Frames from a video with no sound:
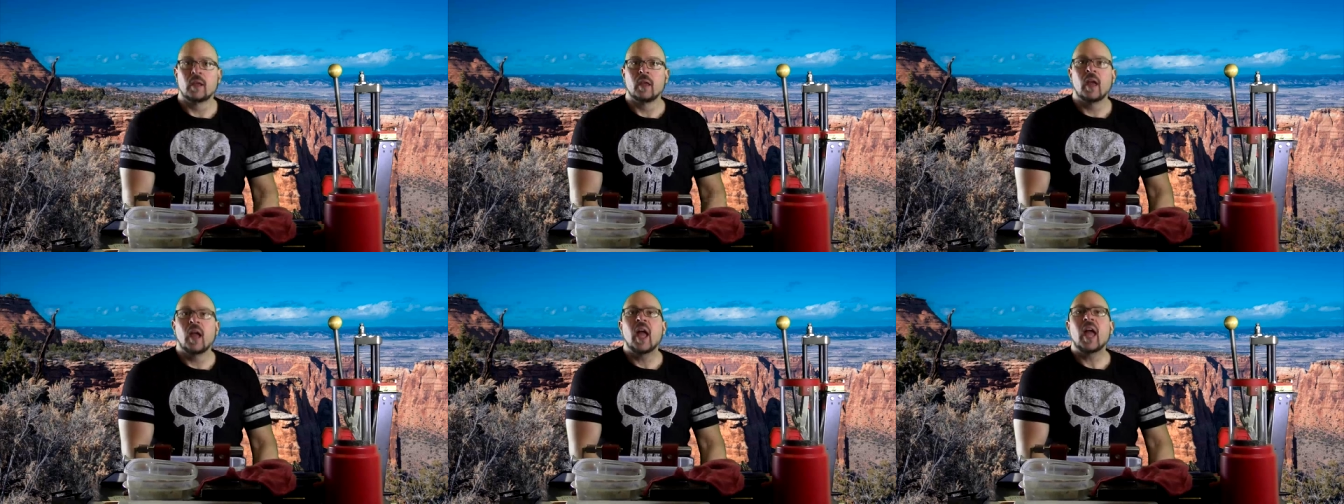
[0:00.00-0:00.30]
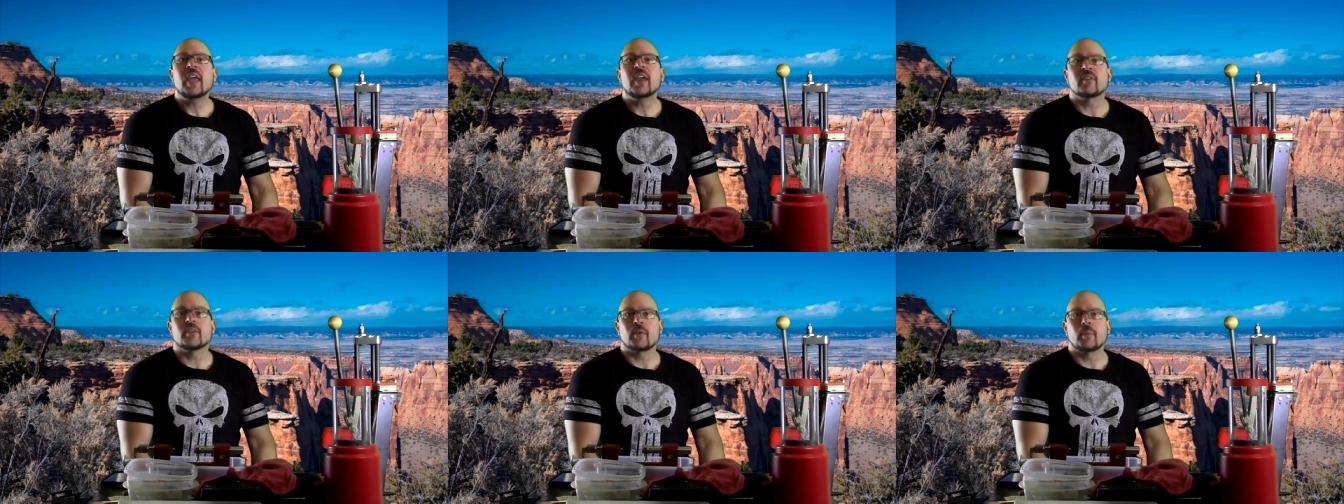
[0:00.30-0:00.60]

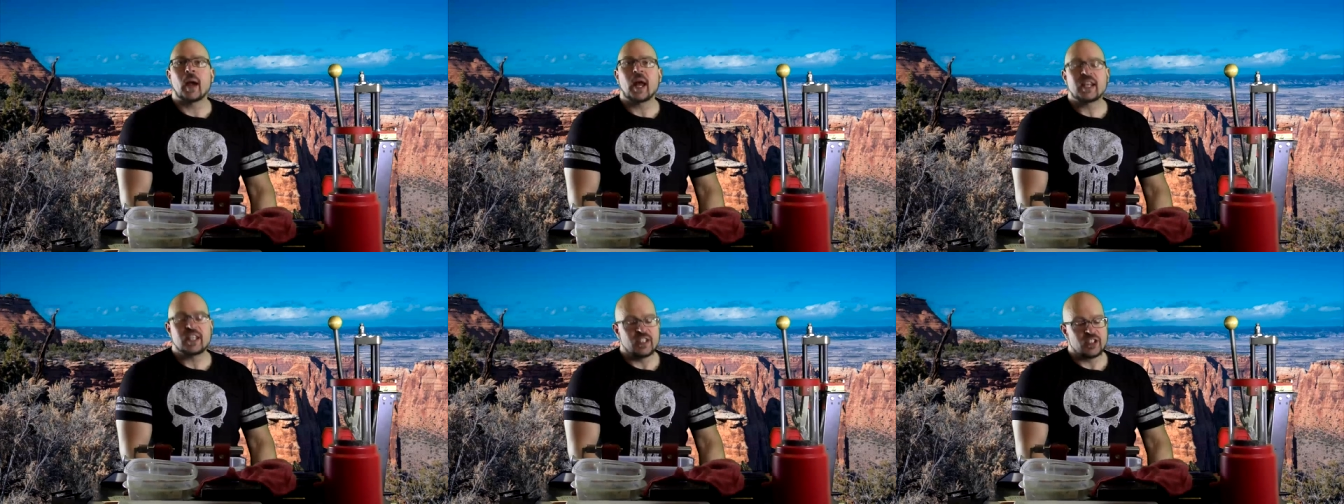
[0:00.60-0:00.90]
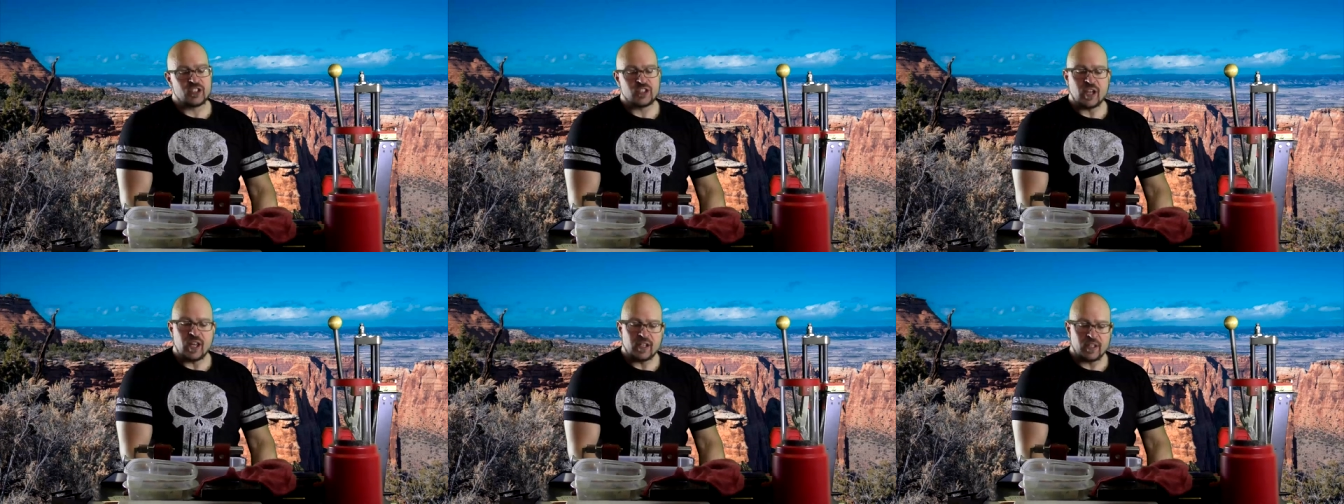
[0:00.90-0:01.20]
Hey everybody,
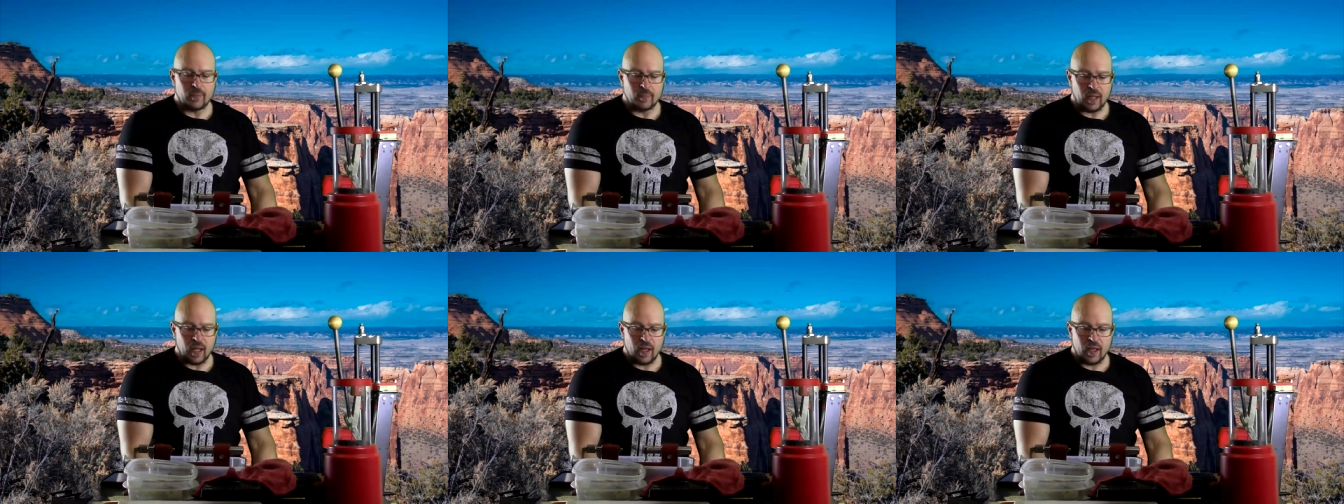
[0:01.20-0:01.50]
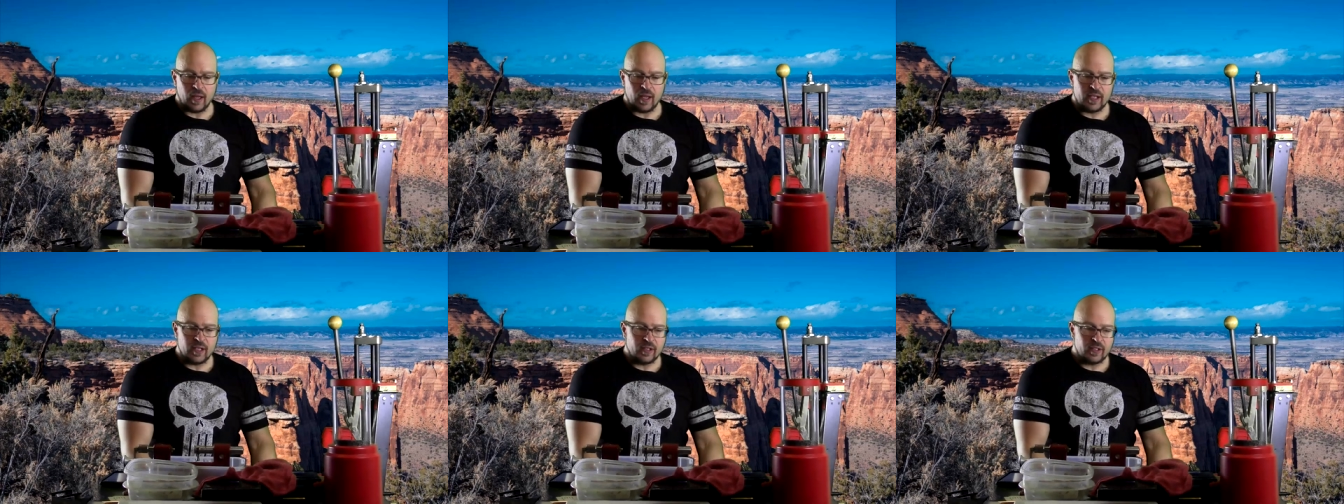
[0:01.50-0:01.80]
it's Jason
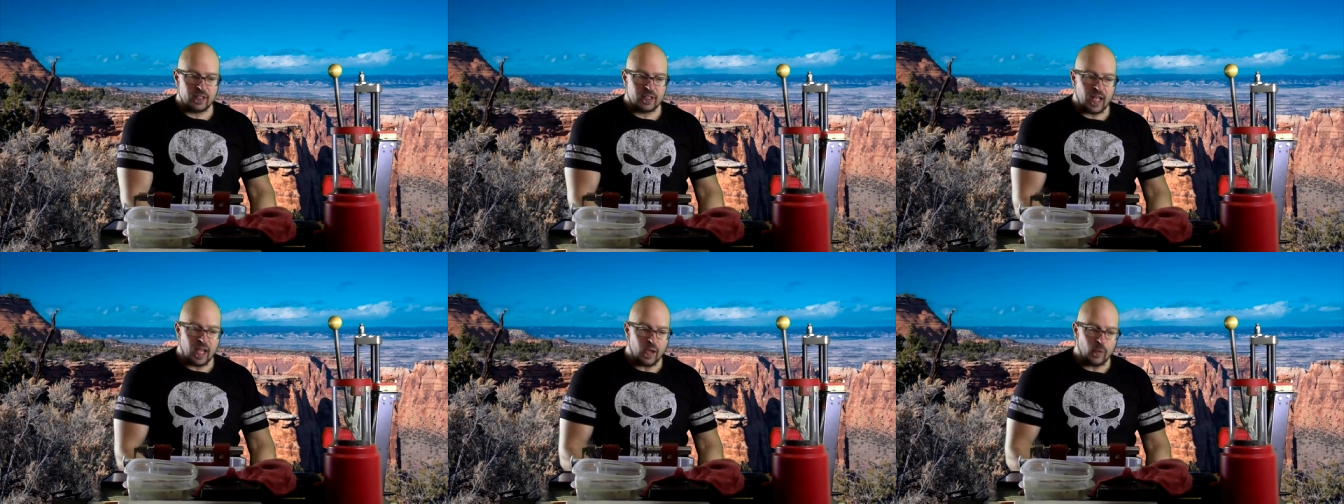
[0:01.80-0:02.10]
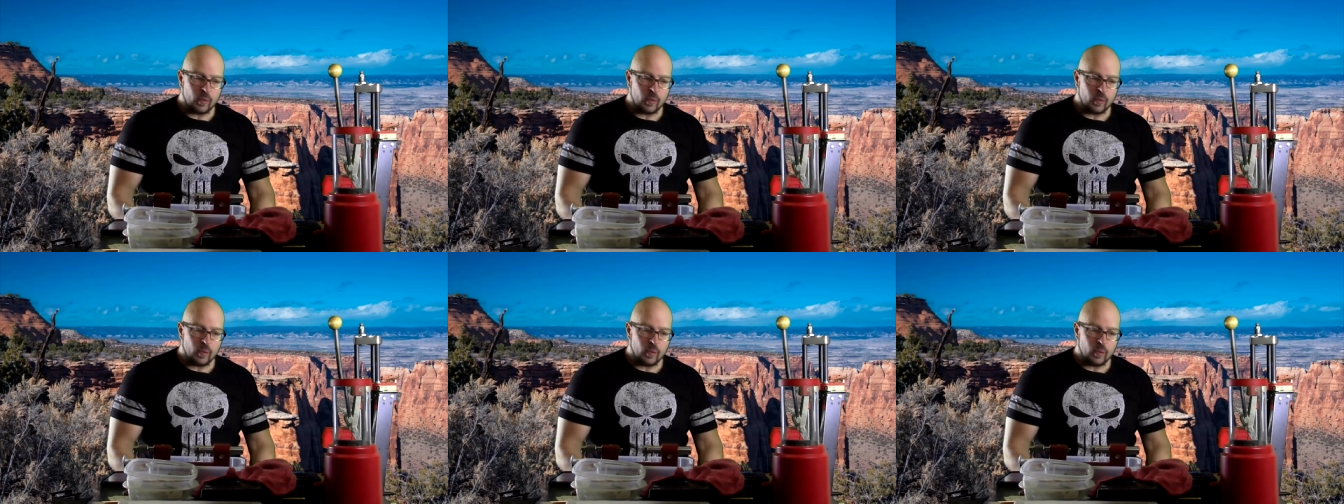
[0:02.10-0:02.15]
Blaha here, and today I